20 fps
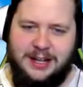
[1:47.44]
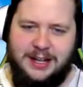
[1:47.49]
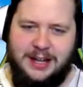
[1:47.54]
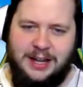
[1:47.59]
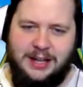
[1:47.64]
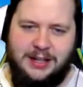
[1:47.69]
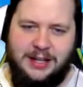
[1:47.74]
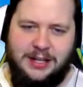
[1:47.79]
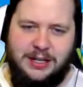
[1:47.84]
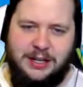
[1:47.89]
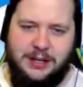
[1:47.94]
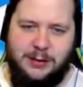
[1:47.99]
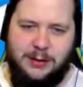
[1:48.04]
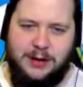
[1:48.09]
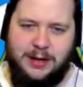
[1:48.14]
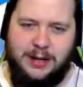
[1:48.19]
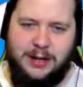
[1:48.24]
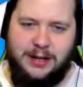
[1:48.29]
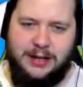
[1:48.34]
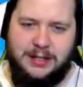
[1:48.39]
And then
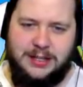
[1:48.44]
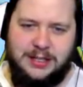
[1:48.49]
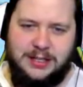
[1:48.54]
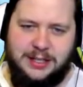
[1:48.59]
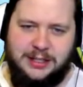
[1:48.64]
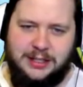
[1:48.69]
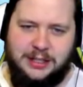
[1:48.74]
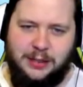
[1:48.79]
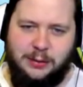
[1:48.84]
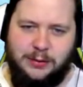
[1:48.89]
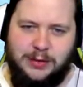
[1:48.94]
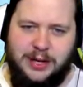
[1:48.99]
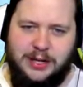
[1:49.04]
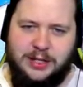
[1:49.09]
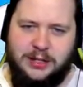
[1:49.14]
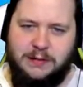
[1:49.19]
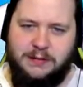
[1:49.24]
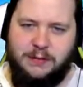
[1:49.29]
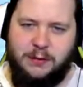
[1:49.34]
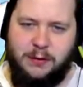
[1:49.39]
you select a
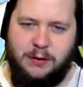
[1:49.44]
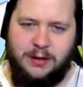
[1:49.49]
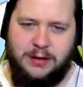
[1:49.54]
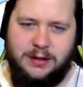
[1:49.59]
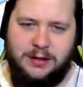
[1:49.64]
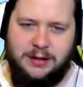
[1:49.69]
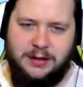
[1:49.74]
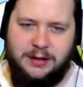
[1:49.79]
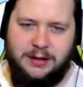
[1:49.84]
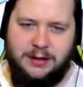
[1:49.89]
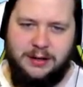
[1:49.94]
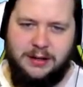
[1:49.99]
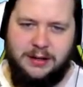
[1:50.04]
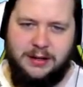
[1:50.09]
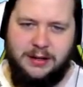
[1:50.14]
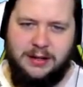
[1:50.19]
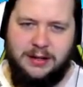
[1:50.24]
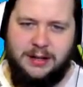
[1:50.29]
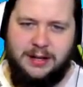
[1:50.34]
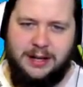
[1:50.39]
location for it.
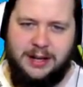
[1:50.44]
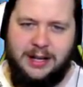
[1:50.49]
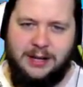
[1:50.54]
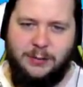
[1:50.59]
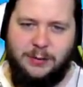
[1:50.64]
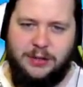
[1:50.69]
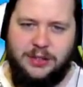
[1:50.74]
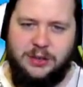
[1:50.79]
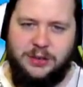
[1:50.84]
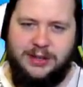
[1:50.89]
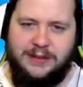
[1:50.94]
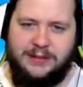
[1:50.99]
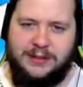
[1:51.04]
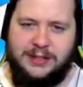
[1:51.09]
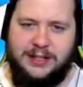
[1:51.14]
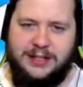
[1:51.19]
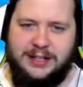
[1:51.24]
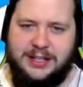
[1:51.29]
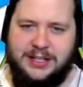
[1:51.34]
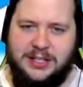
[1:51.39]
And once you
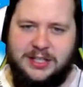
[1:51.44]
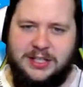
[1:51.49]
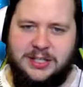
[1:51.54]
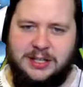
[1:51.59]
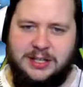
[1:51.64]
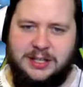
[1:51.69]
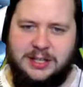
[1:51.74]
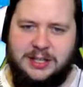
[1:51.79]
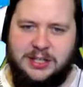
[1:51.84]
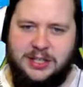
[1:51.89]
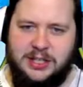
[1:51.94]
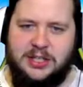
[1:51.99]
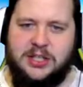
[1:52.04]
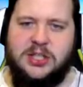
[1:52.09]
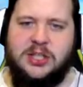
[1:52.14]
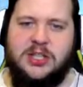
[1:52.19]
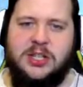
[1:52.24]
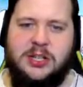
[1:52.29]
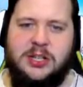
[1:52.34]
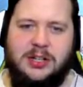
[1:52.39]
left-click, it sits
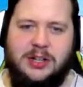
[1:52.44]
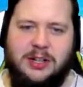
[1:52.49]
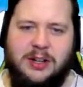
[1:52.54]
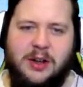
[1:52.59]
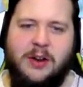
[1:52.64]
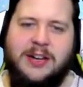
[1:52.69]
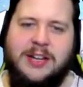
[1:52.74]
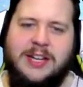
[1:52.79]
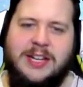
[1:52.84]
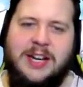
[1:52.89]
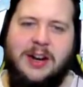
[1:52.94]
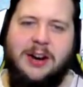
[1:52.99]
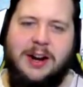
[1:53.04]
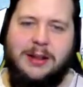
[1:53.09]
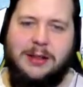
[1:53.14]
still on here, I